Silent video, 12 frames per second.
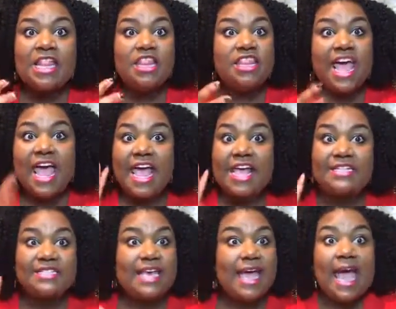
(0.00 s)
they
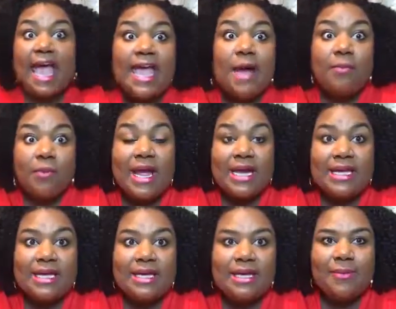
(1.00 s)
say, hey, I'm
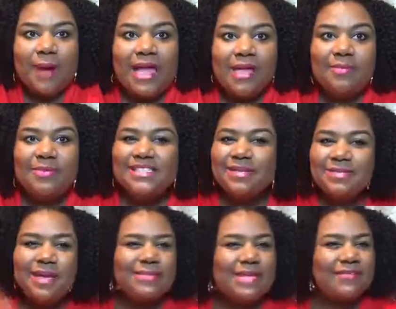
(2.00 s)
ready. Right? But
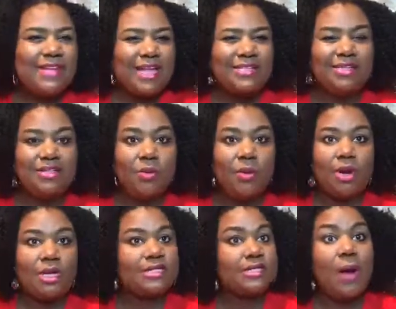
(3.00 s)
sometimes they've not done the
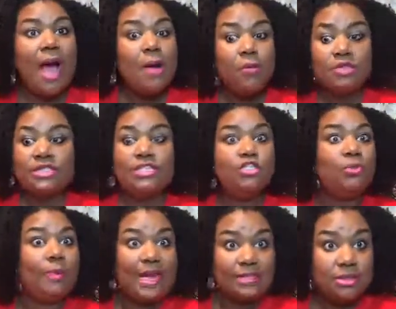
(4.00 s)
work. And so I will send
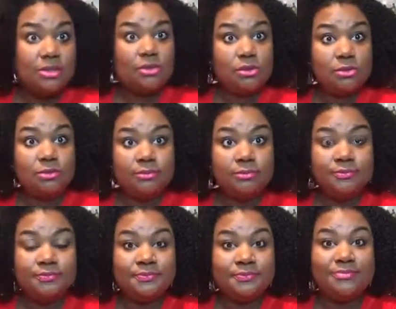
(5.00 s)
you back to school
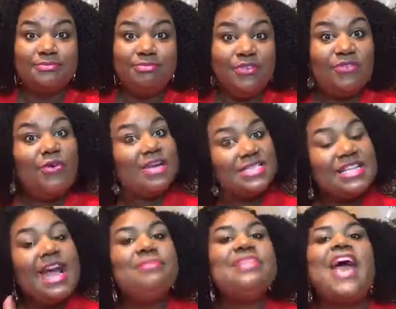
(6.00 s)
before it's
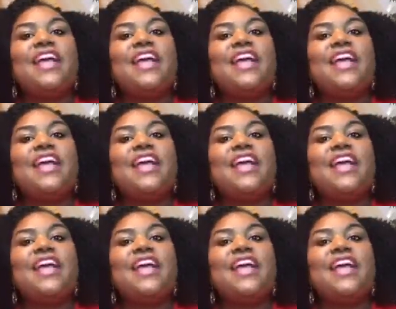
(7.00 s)
time to